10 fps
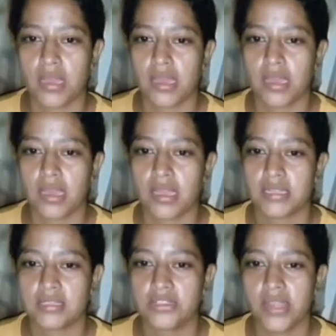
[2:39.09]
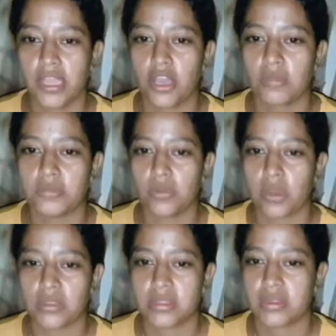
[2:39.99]
yuca, 3
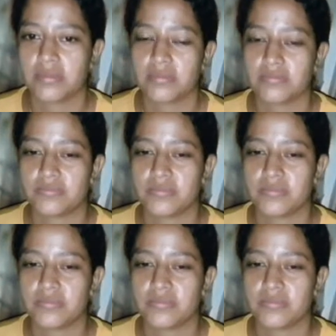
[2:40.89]
cups water.